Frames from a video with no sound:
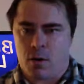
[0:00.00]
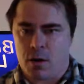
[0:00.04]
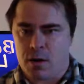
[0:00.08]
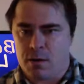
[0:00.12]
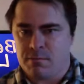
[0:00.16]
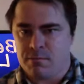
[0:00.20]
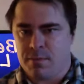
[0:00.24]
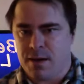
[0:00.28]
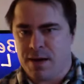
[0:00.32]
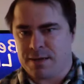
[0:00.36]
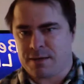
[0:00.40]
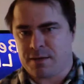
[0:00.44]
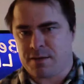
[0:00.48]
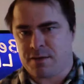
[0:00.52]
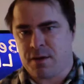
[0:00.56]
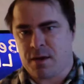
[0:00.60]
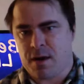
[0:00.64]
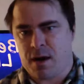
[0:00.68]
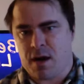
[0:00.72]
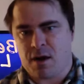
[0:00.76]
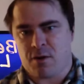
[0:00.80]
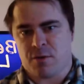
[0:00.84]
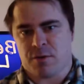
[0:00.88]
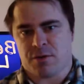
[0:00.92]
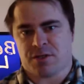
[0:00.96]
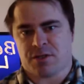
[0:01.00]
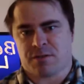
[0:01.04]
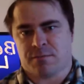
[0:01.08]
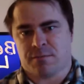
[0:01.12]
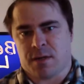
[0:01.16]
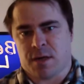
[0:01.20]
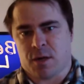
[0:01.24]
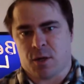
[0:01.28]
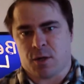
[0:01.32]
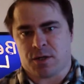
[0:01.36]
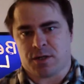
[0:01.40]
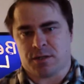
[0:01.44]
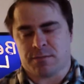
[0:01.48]
I'll come back to that Irish
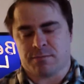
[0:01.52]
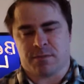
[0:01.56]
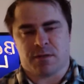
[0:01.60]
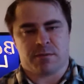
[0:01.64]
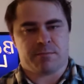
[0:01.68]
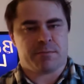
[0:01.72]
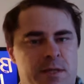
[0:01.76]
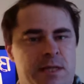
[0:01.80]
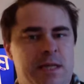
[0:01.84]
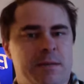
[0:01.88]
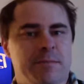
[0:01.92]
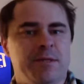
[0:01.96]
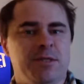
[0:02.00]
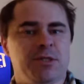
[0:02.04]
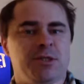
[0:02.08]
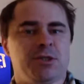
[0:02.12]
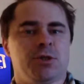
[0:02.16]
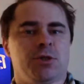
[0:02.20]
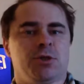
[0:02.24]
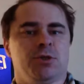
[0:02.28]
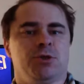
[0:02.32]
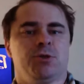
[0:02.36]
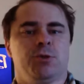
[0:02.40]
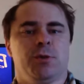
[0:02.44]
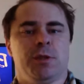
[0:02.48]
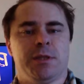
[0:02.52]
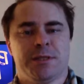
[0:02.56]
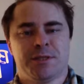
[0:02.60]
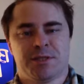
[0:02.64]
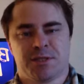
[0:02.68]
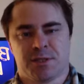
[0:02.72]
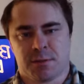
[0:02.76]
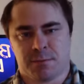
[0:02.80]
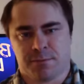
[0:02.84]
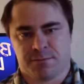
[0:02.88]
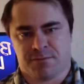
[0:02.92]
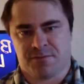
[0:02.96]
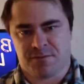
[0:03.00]
American bit, but let me show you
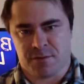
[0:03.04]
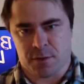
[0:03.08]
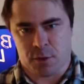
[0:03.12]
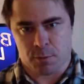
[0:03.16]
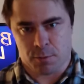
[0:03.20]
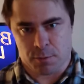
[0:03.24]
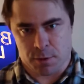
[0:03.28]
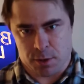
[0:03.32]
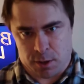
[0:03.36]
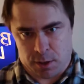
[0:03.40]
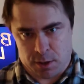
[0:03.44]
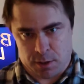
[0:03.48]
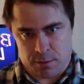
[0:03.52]
some film